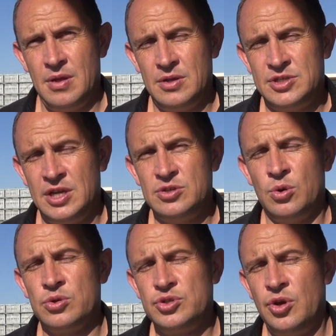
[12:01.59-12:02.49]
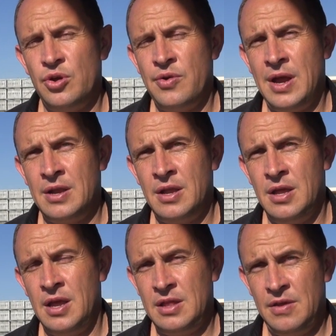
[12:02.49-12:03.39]
sees a horse turn around
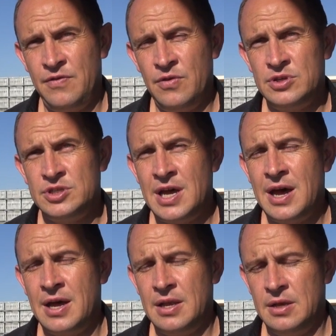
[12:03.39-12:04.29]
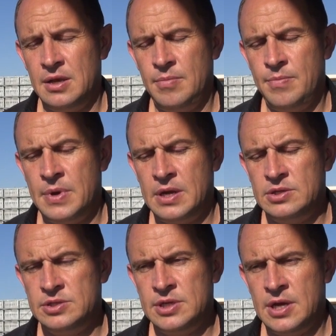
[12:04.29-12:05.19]
at their first start, but
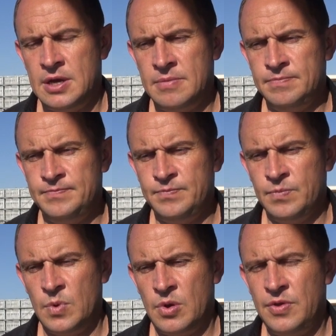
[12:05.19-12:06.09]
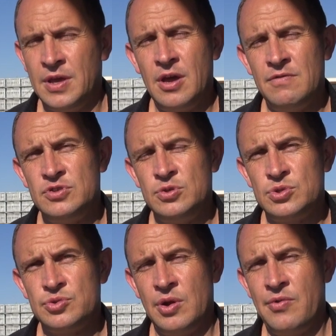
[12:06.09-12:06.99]
I think over 2 or
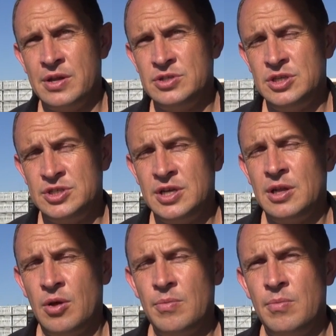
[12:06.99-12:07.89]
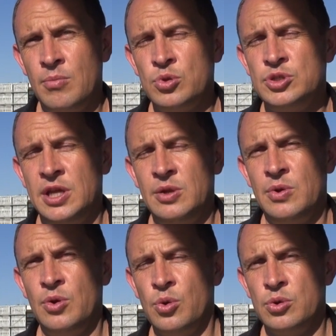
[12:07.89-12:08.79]
3 runs you see a lot more
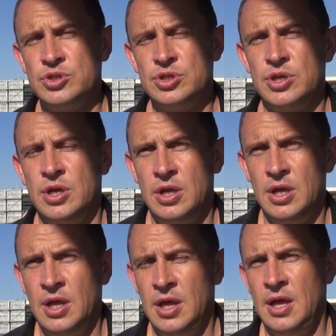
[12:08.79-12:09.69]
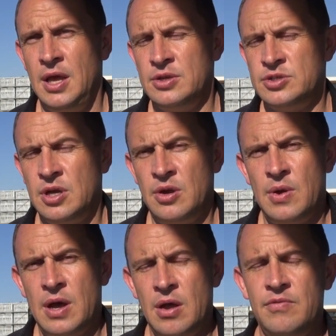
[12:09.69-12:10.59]
genuine horse.
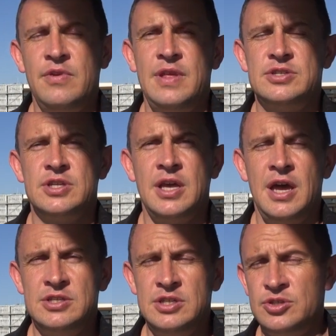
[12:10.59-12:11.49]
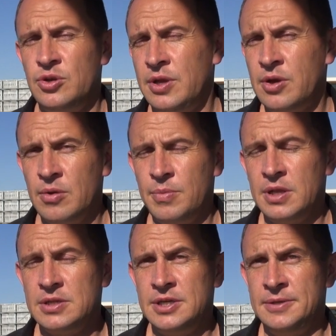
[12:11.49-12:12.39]
So hopefully that's the case. He's certainly got
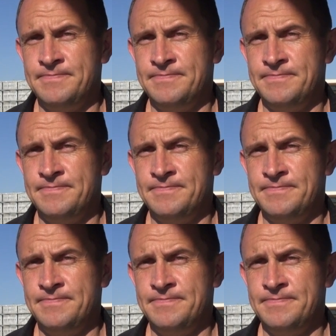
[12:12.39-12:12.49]
ability.